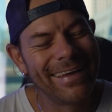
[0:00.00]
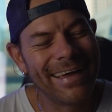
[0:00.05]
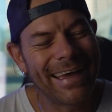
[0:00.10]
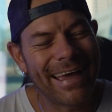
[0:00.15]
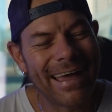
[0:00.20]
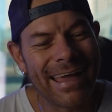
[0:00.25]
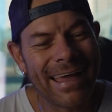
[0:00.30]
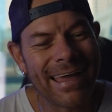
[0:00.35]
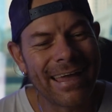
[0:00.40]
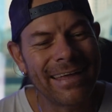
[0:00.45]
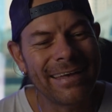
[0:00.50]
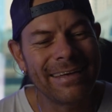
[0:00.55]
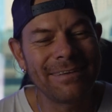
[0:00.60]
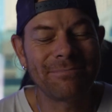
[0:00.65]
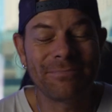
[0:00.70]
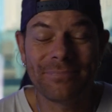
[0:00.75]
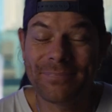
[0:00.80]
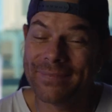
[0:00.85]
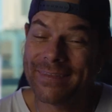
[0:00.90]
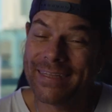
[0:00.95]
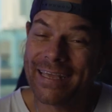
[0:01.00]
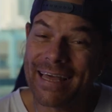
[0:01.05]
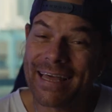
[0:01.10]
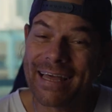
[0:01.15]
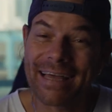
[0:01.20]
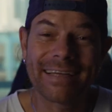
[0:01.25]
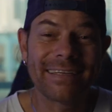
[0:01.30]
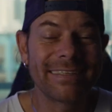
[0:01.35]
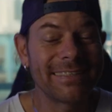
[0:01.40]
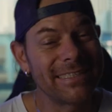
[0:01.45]
And
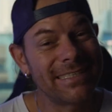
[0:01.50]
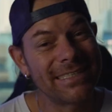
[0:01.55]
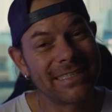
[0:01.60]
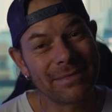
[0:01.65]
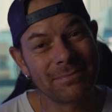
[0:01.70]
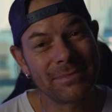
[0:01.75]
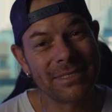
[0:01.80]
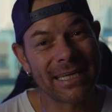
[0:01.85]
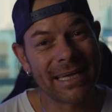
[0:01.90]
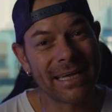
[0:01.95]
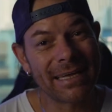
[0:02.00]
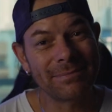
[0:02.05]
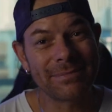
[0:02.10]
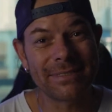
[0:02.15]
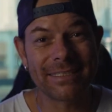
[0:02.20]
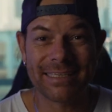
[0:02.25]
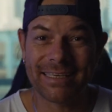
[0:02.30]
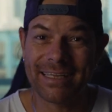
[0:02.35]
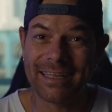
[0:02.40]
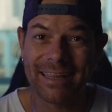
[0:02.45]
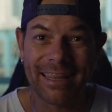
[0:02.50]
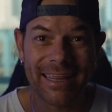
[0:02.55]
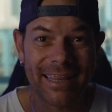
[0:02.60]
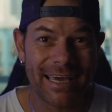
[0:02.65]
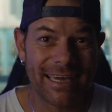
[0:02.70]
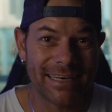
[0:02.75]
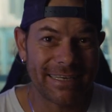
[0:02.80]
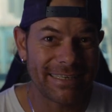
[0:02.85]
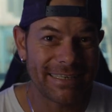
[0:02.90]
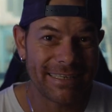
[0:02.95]
yeah, sometimes
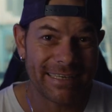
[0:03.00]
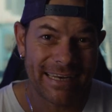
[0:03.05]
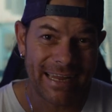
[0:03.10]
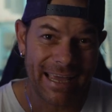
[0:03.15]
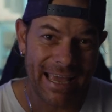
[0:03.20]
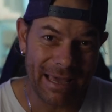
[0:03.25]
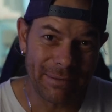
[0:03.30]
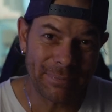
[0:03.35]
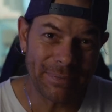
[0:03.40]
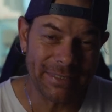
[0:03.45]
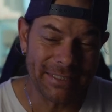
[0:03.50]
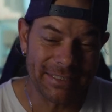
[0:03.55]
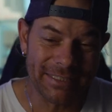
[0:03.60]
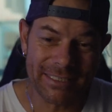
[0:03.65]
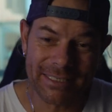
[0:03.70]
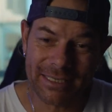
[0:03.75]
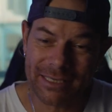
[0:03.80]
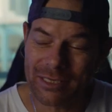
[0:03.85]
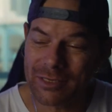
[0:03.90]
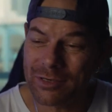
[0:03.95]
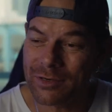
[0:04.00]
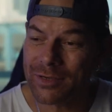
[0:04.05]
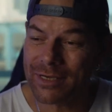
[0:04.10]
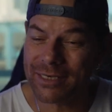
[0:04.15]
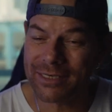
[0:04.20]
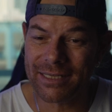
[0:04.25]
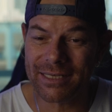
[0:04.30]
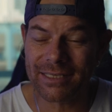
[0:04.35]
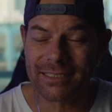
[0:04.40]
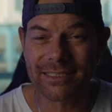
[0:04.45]
that happens. You know,
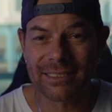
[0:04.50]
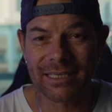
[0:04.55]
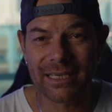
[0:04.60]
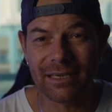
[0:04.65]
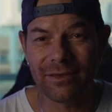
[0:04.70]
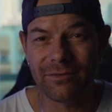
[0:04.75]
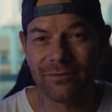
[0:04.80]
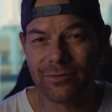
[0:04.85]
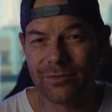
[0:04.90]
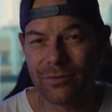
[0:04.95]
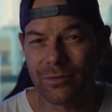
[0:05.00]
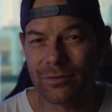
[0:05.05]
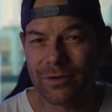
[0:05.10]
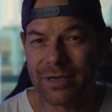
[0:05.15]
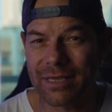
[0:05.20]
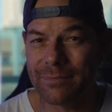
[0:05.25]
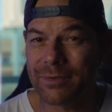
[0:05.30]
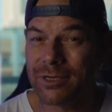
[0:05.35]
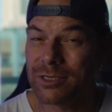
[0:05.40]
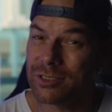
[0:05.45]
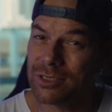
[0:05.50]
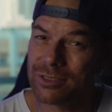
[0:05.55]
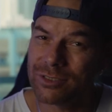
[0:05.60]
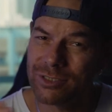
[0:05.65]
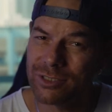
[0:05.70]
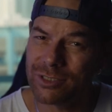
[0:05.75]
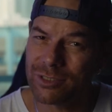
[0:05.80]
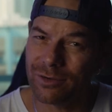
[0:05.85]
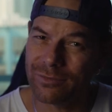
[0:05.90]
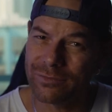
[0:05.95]
it does give your image a
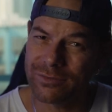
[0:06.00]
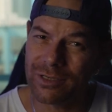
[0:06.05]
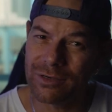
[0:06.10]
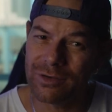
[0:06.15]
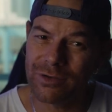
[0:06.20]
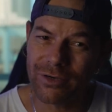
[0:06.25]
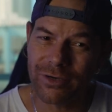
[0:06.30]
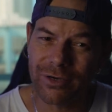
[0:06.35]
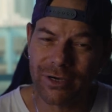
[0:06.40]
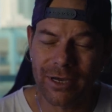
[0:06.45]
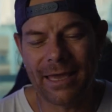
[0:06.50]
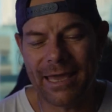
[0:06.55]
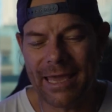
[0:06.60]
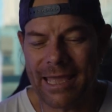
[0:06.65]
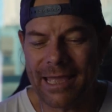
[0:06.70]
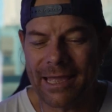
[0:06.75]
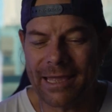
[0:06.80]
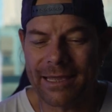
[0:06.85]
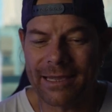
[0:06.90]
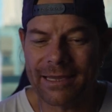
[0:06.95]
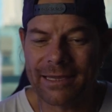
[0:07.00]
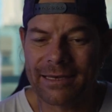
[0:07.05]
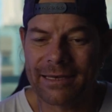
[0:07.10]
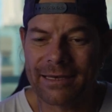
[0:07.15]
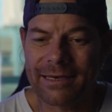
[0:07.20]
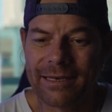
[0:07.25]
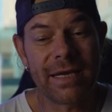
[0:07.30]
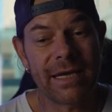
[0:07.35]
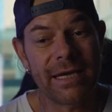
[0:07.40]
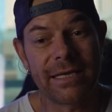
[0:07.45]
softer look,
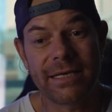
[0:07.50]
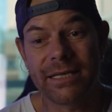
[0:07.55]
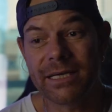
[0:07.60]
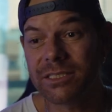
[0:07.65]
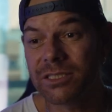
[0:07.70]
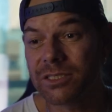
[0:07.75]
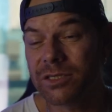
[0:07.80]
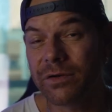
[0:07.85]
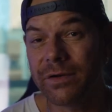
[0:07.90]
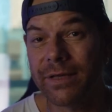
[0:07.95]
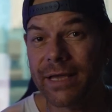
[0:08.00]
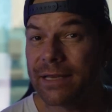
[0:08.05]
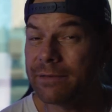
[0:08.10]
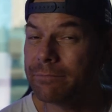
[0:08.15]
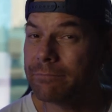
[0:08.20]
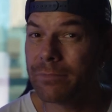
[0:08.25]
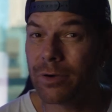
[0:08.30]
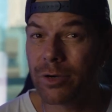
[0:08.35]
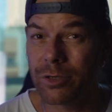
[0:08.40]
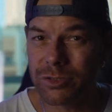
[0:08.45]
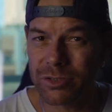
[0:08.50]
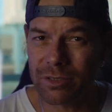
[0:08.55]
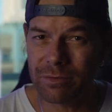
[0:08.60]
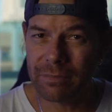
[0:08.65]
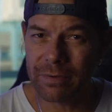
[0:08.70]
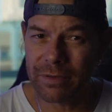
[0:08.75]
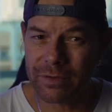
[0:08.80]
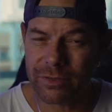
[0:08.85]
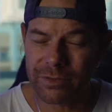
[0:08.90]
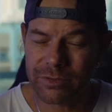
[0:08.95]
and it does create motion
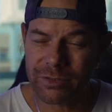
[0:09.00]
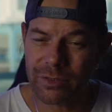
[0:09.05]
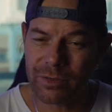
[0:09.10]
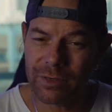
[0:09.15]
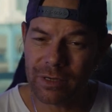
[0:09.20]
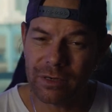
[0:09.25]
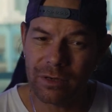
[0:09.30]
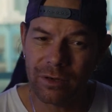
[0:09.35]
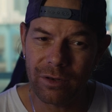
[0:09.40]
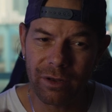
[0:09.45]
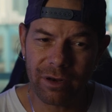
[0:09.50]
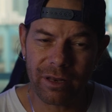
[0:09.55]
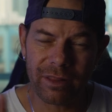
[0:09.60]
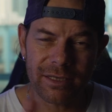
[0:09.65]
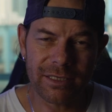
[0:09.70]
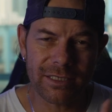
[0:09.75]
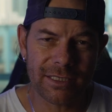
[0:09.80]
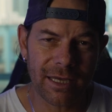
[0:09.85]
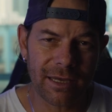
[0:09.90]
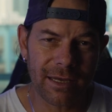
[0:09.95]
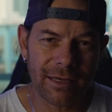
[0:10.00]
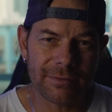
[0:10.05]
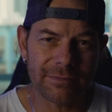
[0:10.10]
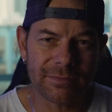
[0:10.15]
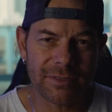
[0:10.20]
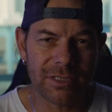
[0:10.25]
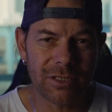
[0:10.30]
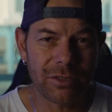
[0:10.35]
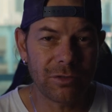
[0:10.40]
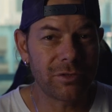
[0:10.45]
blur. So a lot of the
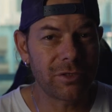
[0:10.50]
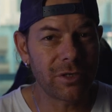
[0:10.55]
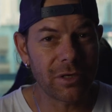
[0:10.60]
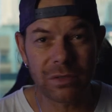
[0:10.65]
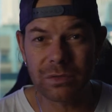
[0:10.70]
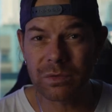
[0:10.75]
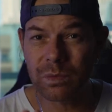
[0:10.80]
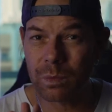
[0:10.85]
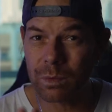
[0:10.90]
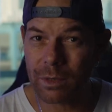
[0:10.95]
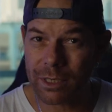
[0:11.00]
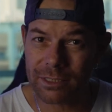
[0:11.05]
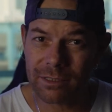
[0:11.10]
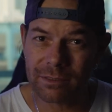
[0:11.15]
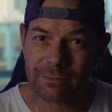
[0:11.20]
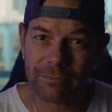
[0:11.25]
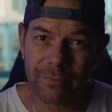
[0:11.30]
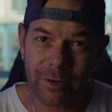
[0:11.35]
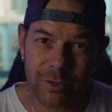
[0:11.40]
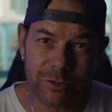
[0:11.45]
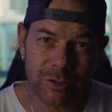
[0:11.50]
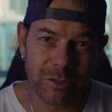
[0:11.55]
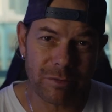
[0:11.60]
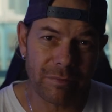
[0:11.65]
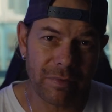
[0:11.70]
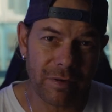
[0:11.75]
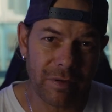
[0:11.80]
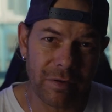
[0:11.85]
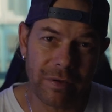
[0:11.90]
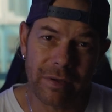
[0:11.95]
times you don't want
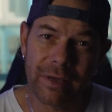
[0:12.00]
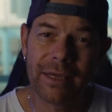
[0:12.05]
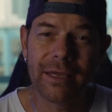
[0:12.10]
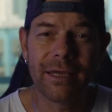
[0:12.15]
motion blur